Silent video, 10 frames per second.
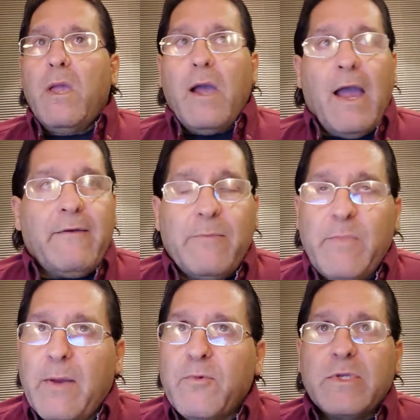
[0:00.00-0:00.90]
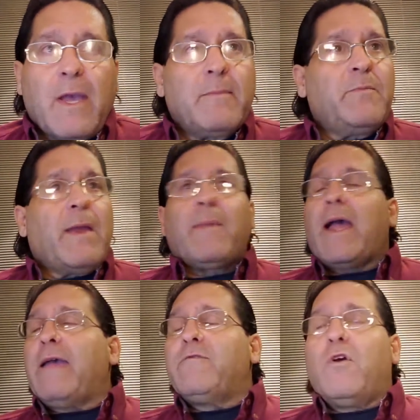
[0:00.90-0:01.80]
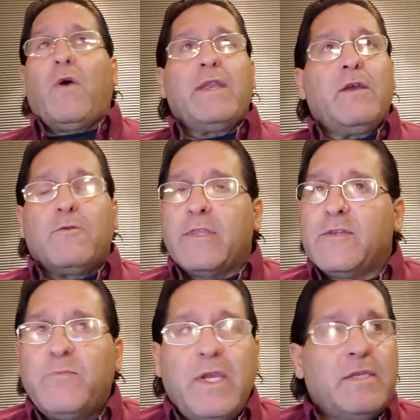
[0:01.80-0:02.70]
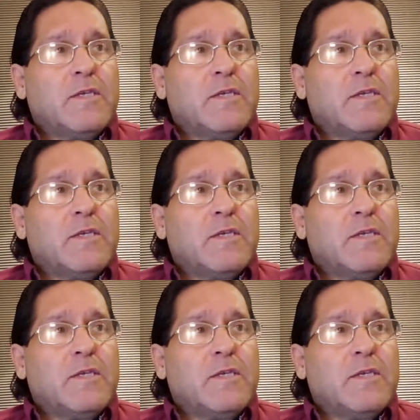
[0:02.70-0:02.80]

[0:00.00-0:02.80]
I've had memories come to me, I'm like, I have no idea what this means,